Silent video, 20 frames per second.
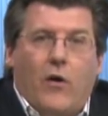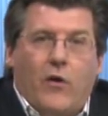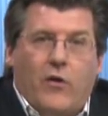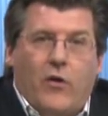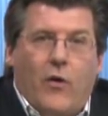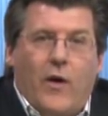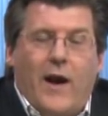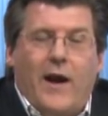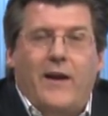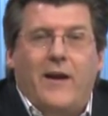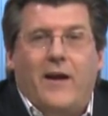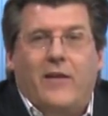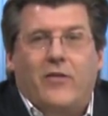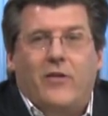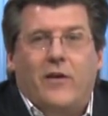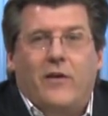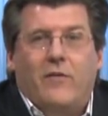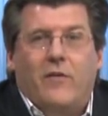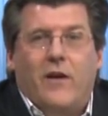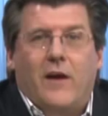go ahead, hit
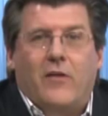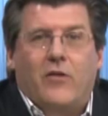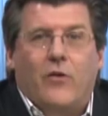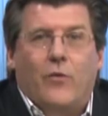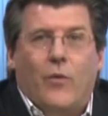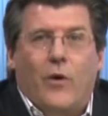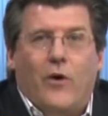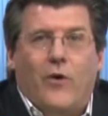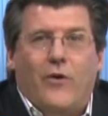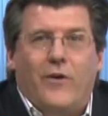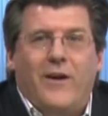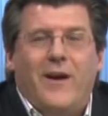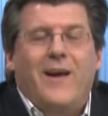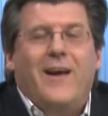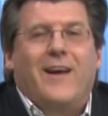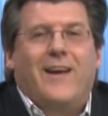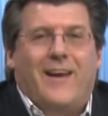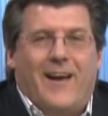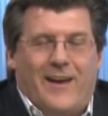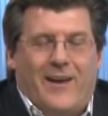the road,
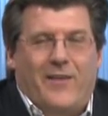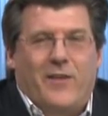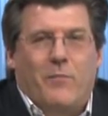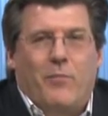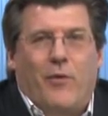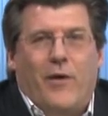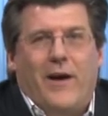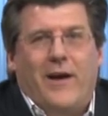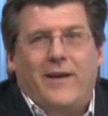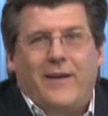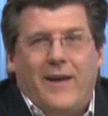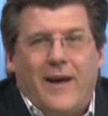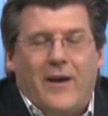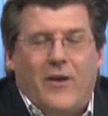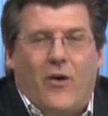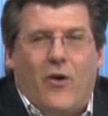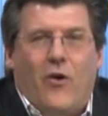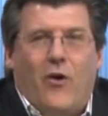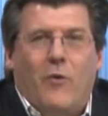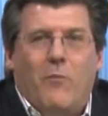get on the plane, get
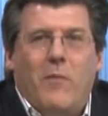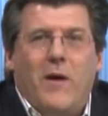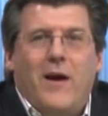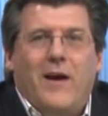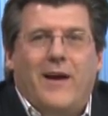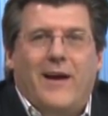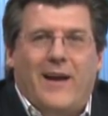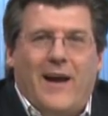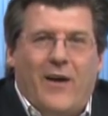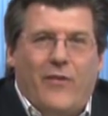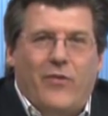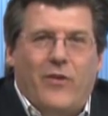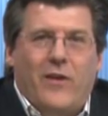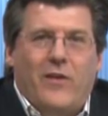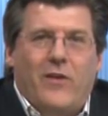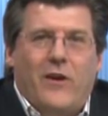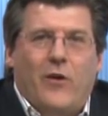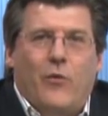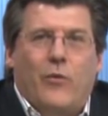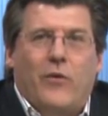home, get
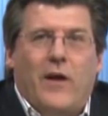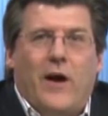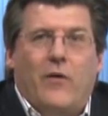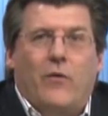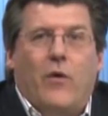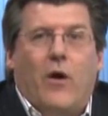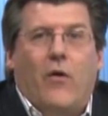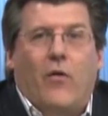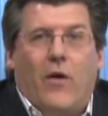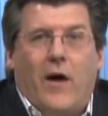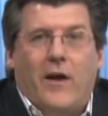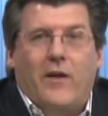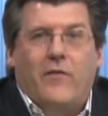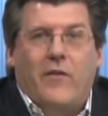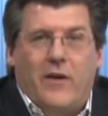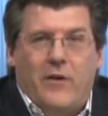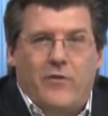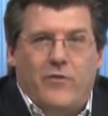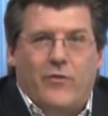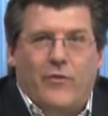out there without a lot of
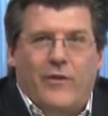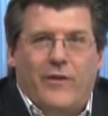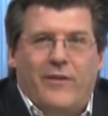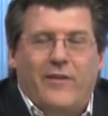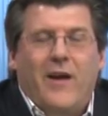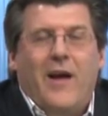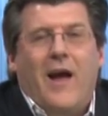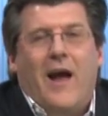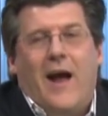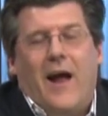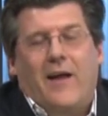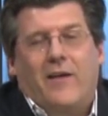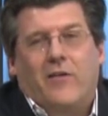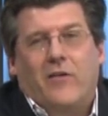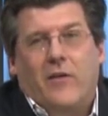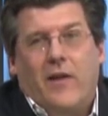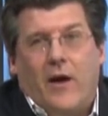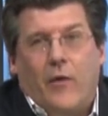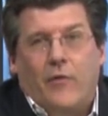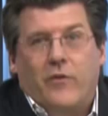injuries. And
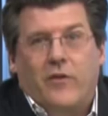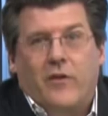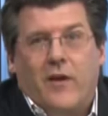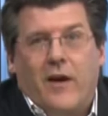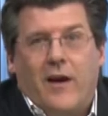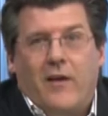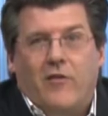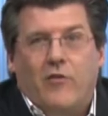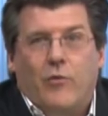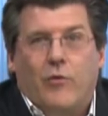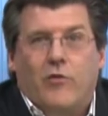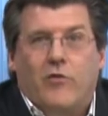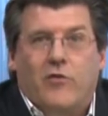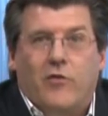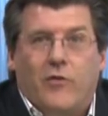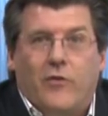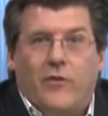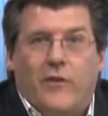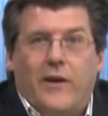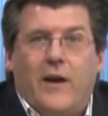so that was a case where
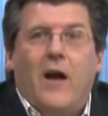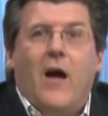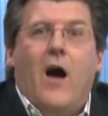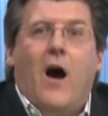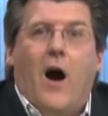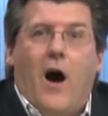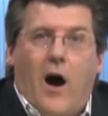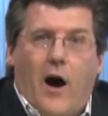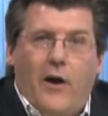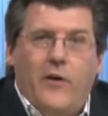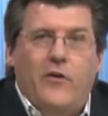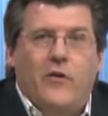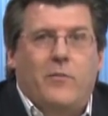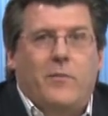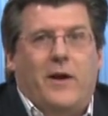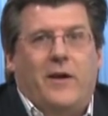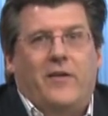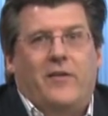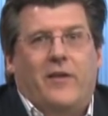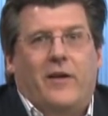certainly under
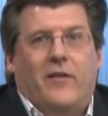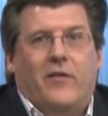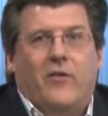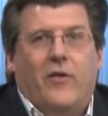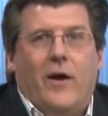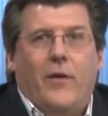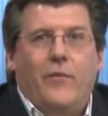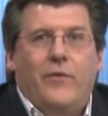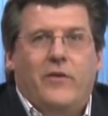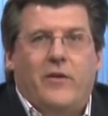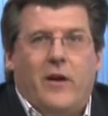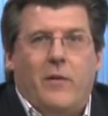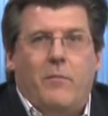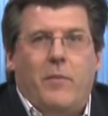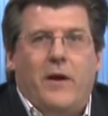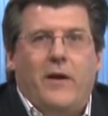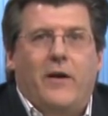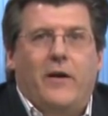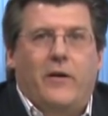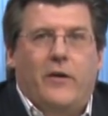made sense. So I would say
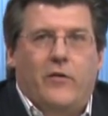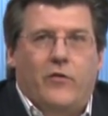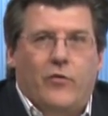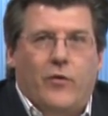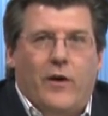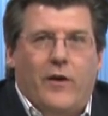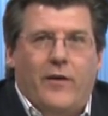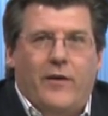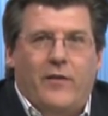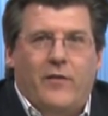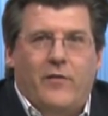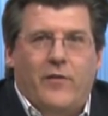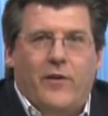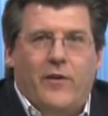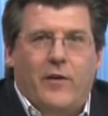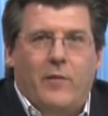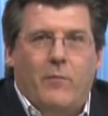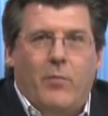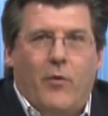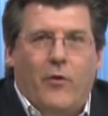being a contrarian is
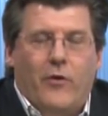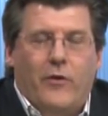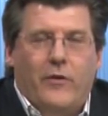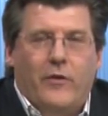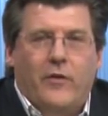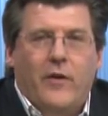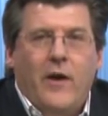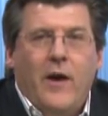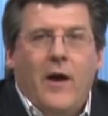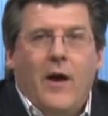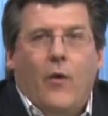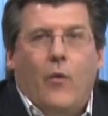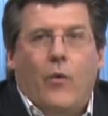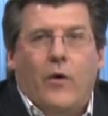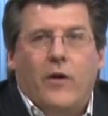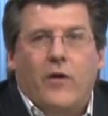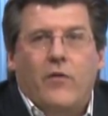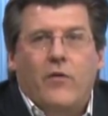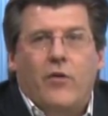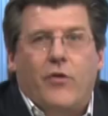very important.
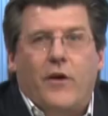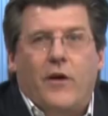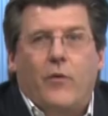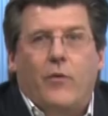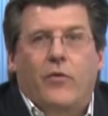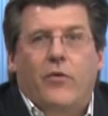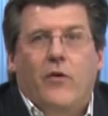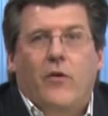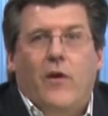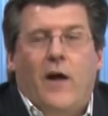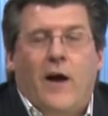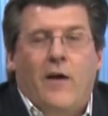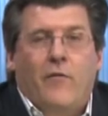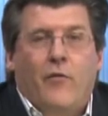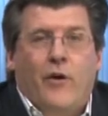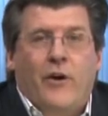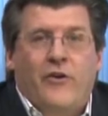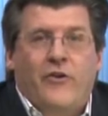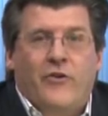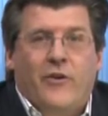One other thing with the
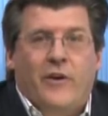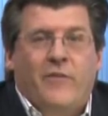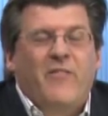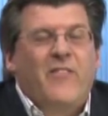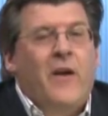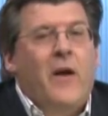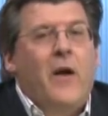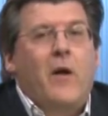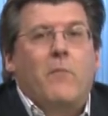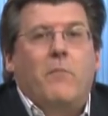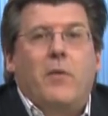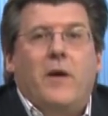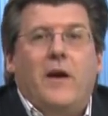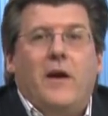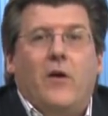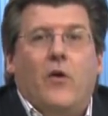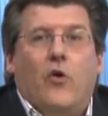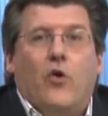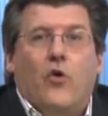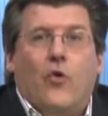live wagering,
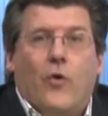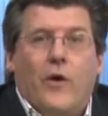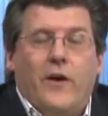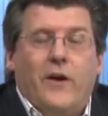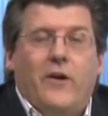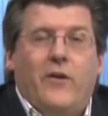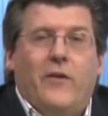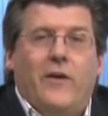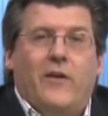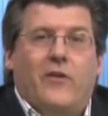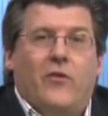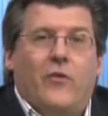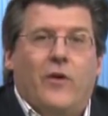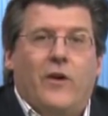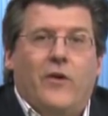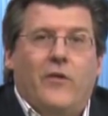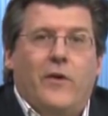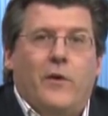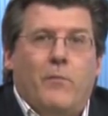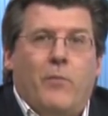it's
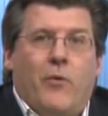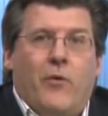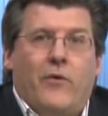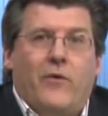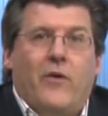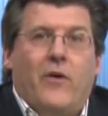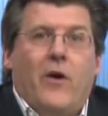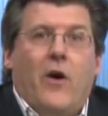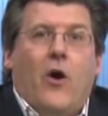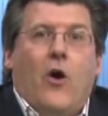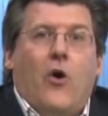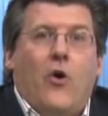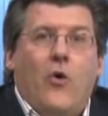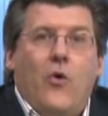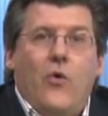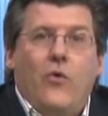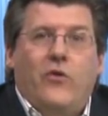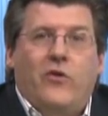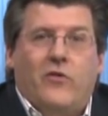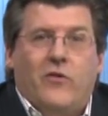critically important
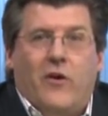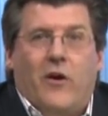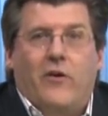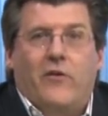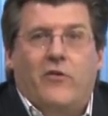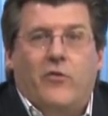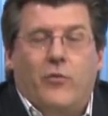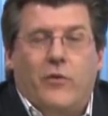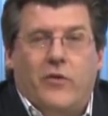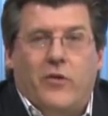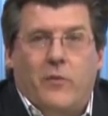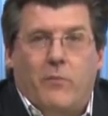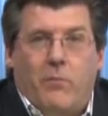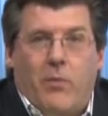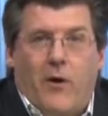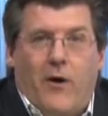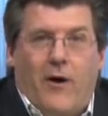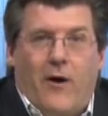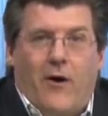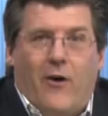who starts with the
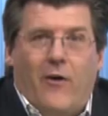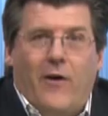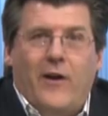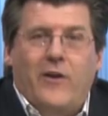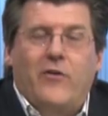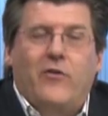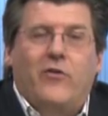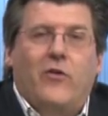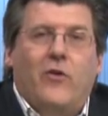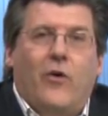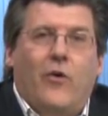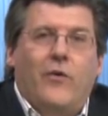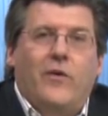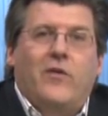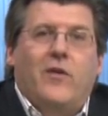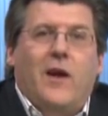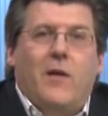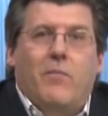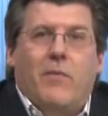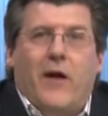ball. And you should
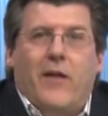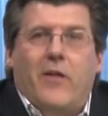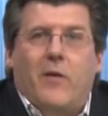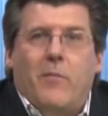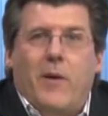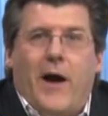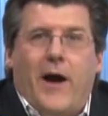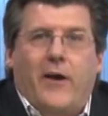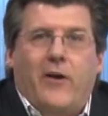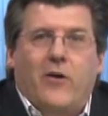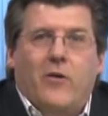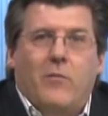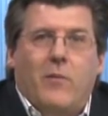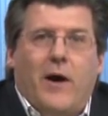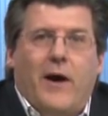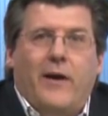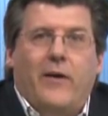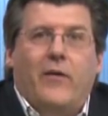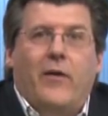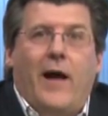always keep that in the back of your
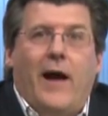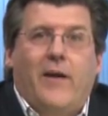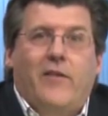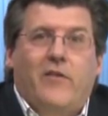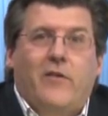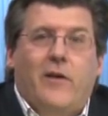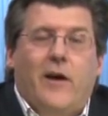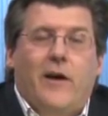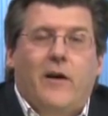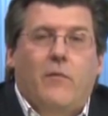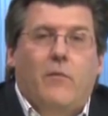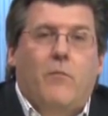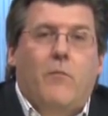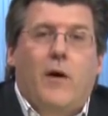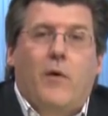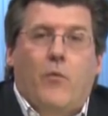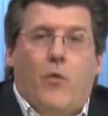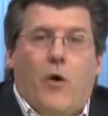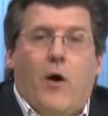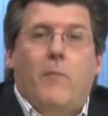mind. Last night,
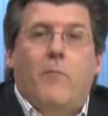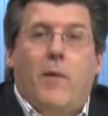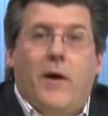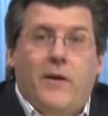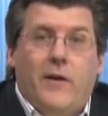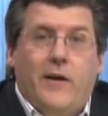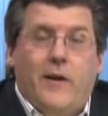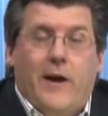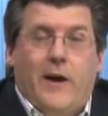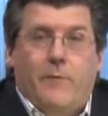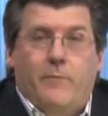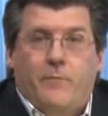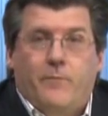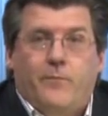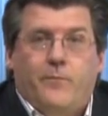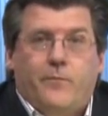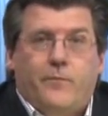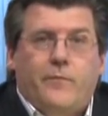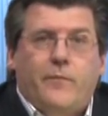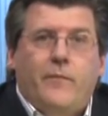on Monday night,
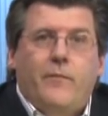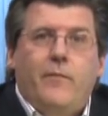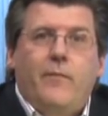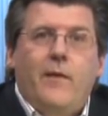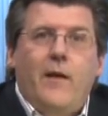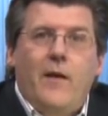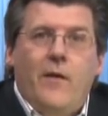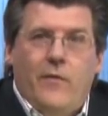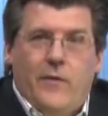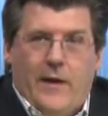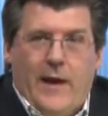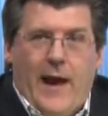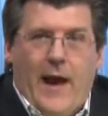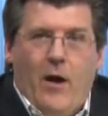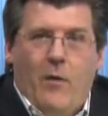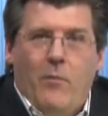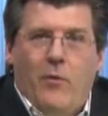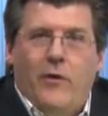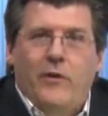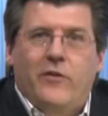the
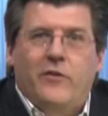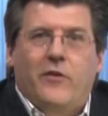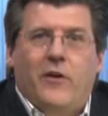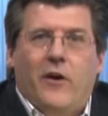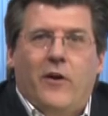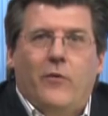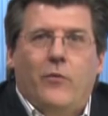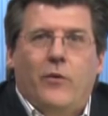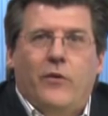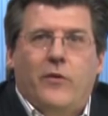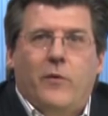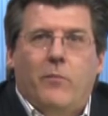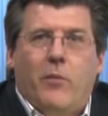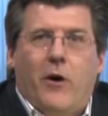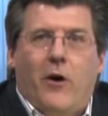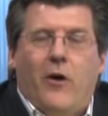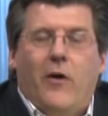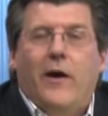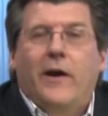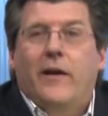Cowboys started with the
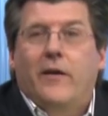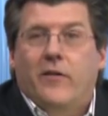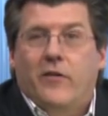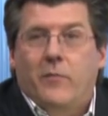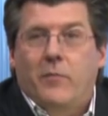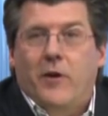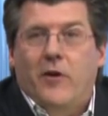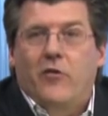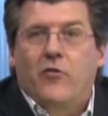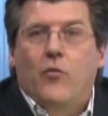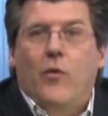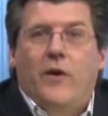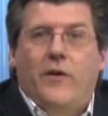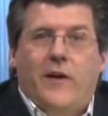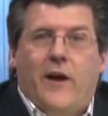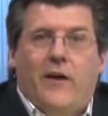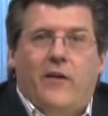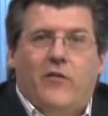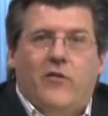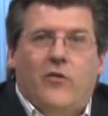ball against the Bears, went
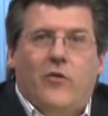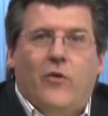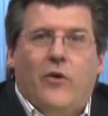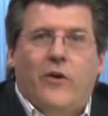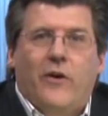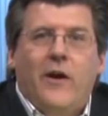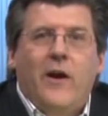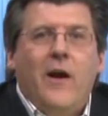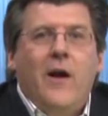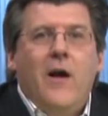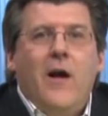down and scored.